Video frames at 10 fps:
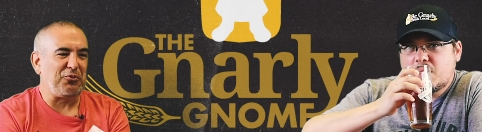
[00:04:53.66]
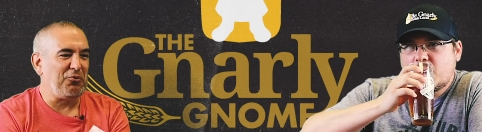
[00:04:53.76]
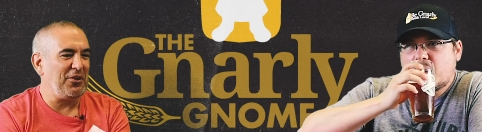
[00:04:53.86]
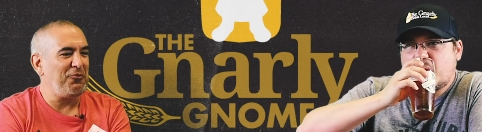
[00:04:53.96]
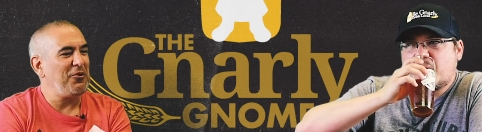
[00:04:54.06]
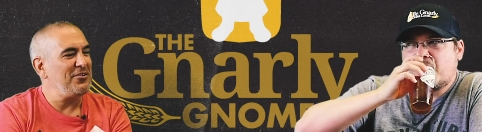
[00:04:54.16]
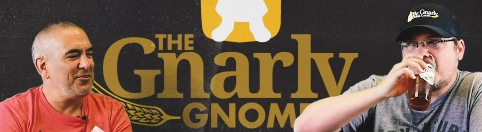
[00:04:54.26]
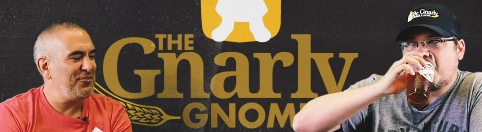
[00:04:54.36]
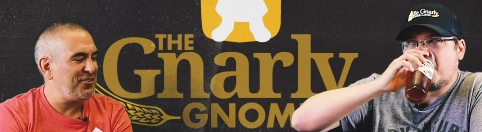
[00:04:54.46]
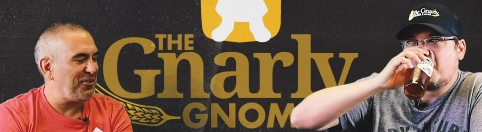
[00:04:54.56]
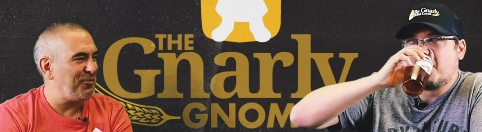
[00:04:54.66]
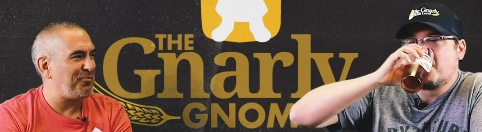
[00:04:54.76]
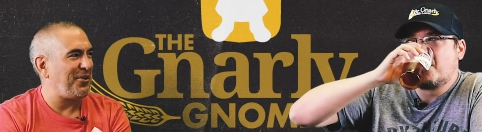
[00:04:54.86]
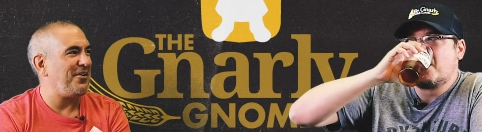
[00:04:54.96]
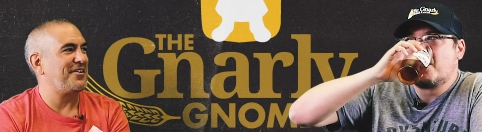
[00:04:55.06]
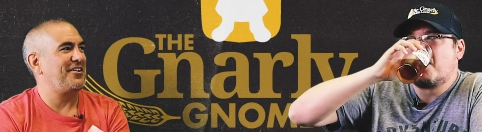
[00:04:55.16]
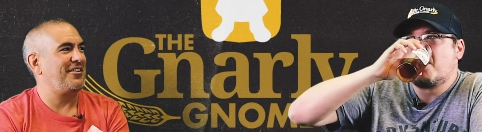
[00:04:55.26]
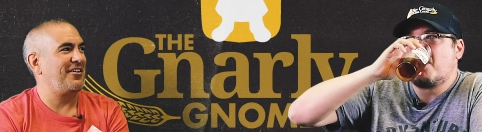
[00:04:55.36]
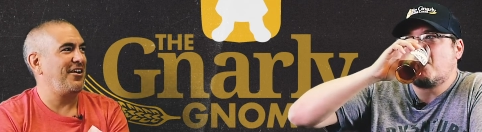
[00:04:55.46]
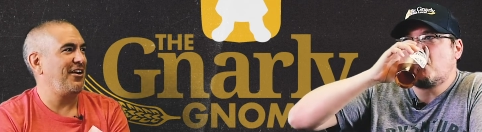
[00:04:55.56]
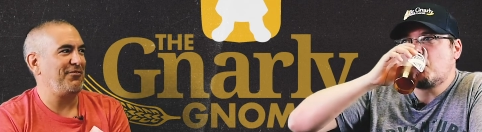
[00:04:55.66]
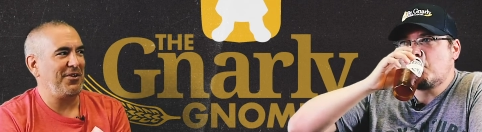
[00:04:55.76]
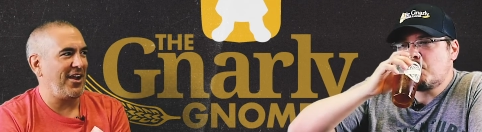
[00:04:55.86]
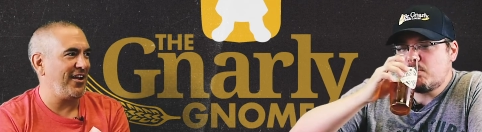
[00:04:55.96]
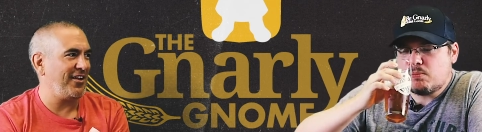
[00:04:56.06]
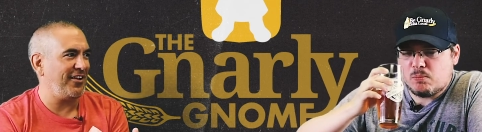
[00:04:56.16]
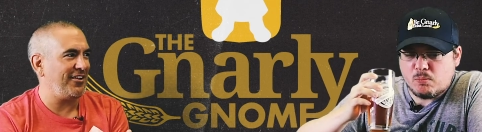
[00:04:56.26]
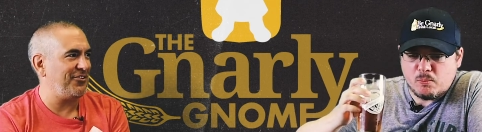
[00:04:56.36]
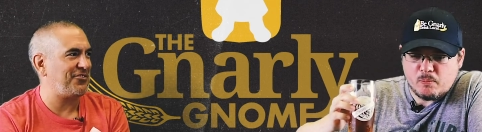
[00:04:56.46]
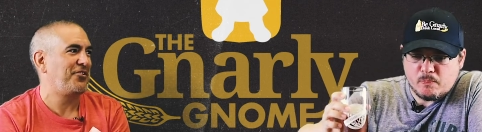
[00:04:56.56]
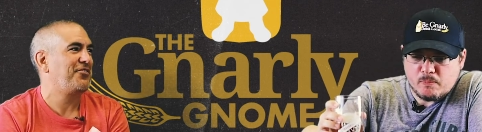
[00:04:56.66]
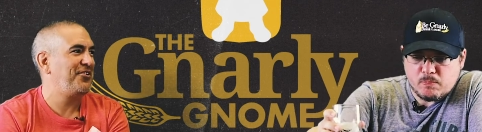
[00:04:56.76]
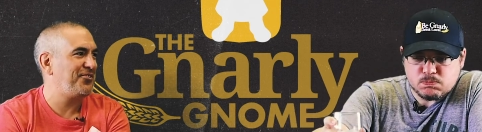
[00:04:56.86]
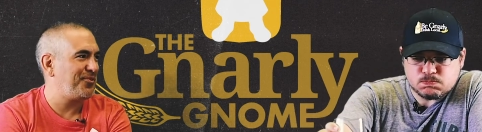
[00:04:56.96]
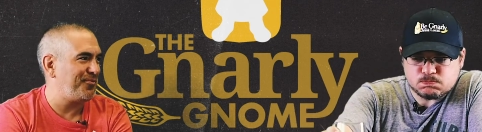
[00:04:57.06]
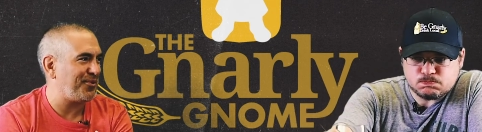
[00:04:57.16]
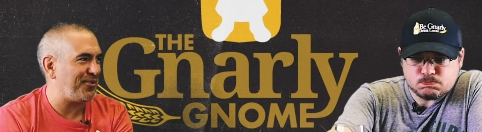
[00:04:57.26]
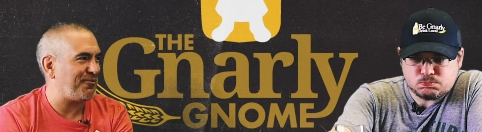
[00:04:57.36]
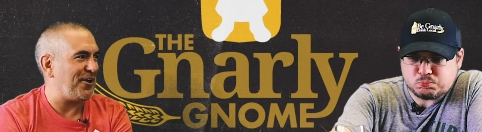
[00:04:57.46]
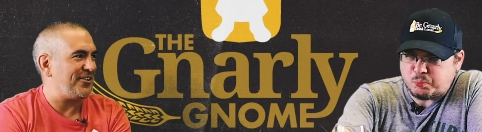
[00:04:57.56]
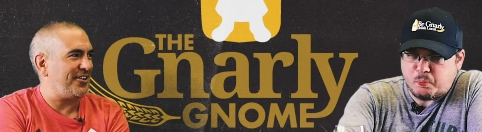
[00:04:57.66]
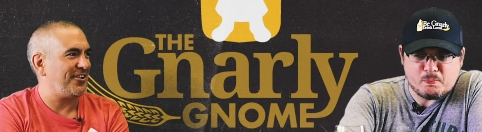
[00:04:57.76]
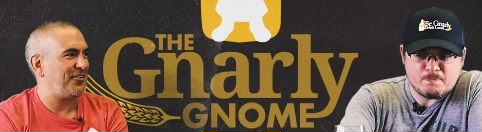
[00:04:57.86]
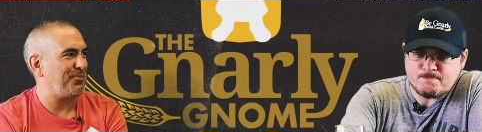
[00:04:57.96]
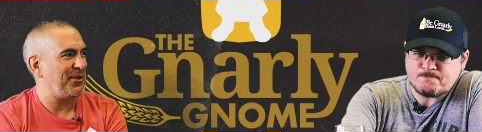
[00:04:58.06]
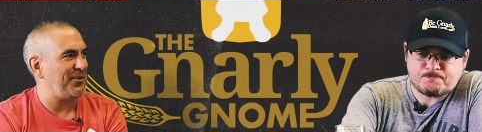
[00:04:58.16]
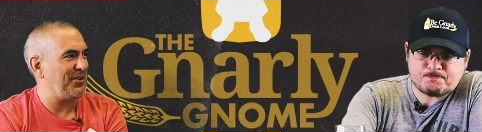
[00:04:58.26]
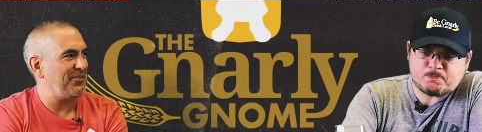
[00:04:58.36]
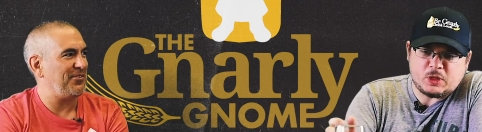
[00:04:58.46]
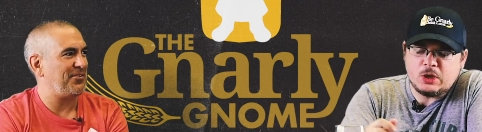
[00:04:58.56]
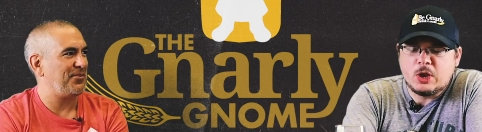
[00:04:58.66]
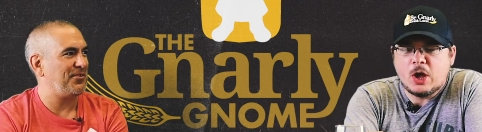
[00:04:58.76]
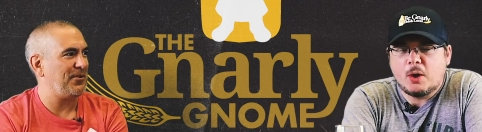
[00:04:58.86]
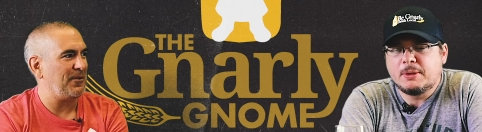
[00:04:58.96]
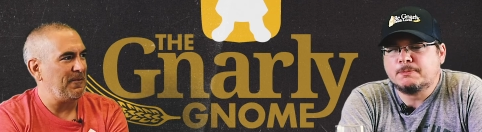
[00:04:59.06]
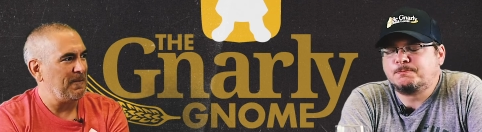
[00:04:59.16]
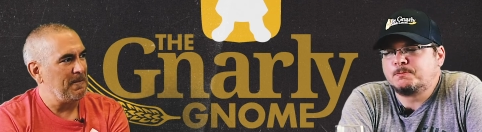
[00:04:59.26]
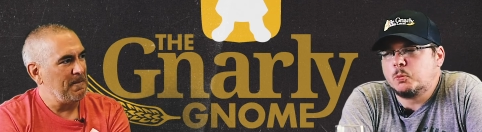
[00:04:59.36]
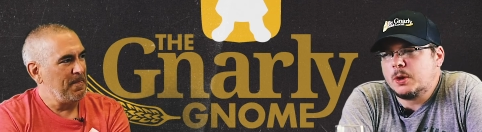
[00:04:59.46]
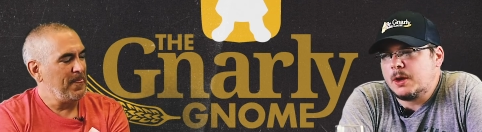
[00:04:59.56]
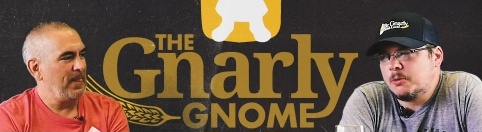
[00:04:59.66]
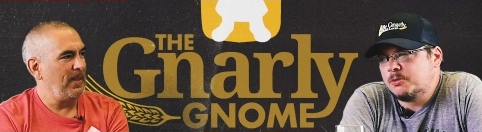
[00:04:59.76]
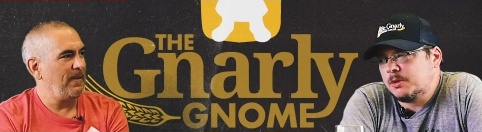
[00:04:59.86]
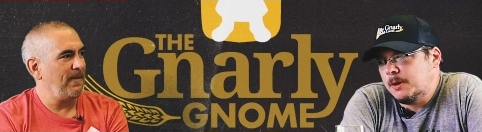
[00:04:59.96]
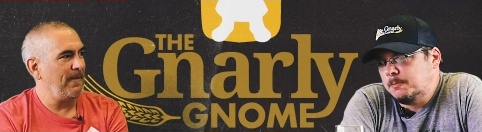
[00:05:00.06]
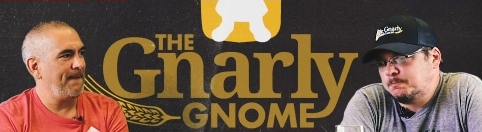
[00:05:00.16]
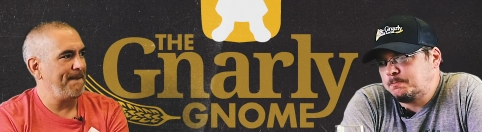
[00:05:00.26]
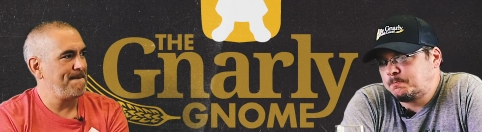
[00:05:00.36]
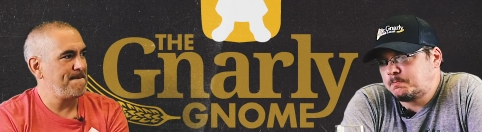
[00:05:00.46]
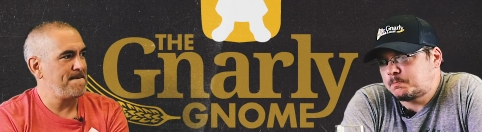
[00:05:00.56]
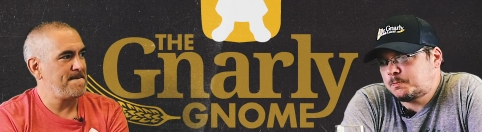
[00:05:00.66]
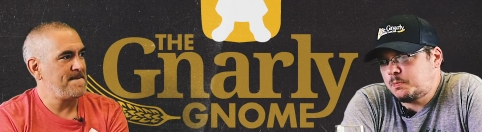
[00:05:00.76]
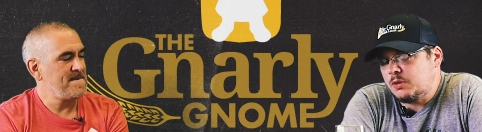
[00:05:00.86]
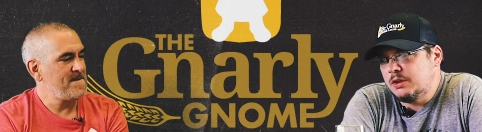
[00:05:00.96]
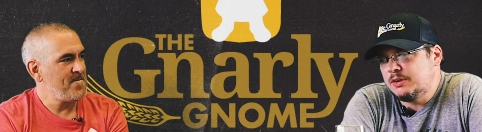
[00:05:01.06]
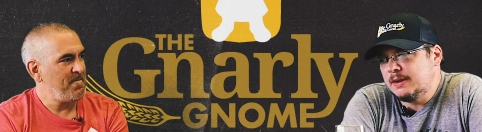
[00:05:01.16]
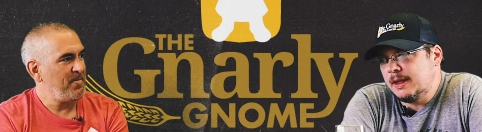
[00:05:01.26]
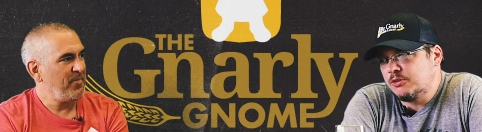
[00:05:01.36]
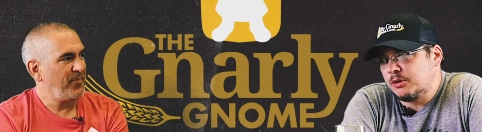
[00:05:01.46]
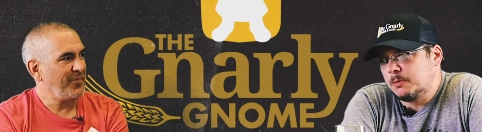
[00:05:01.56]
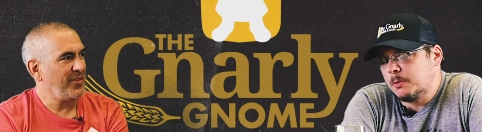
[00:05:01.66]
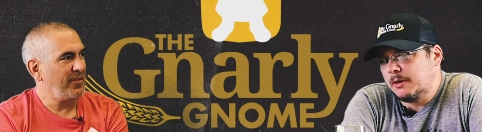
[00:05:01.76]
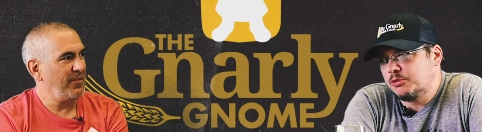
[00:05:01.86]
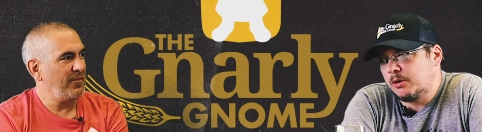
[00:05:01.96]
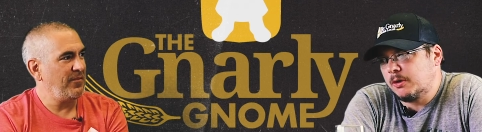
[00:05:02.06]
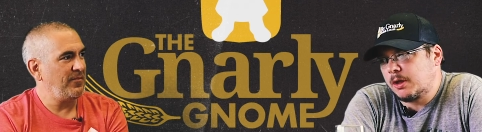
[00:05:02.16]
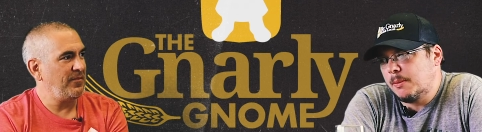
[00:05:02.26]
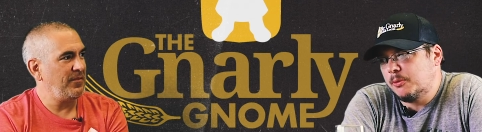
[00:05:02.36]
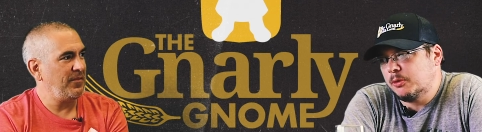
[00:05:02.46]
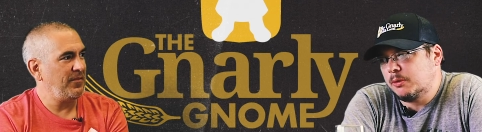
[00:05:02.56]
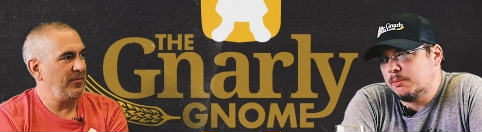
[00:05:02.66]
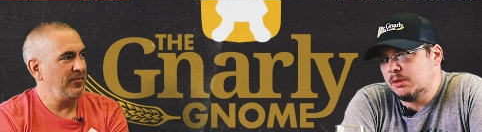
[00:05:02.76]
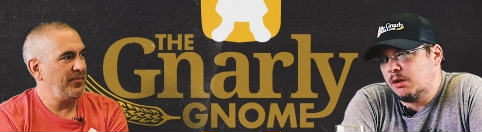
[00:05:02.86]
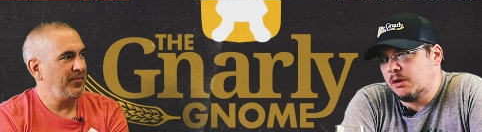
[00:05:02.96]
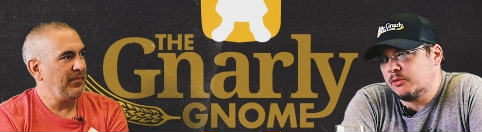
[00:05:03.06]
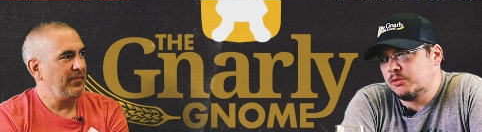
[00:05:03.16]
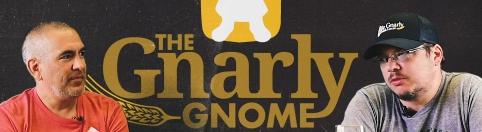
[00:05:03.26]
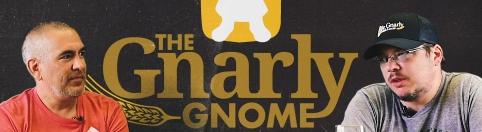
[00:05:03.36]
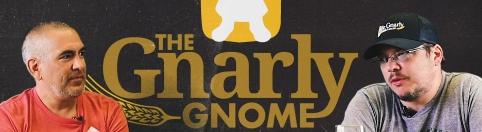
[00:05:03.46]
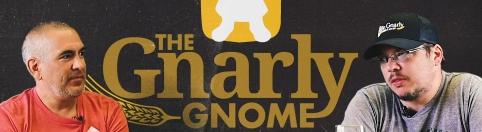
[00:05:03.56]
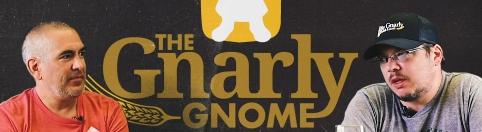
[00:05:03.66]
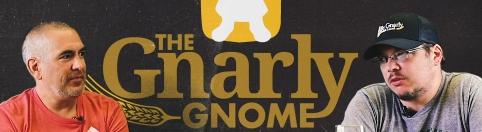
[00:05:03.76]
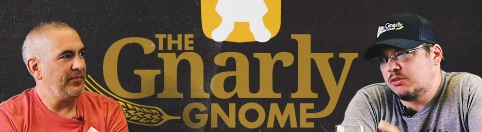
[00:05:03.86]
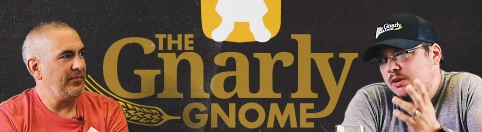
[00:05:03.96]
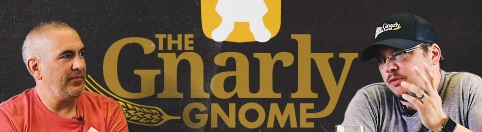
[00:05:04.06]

Speaker 1: So when did you start blogging? Have you had any journalism or writing experience?
Speaker 2: Or? No, I mean when I was. A teenager, I started a couple little blogs and stuff like that, just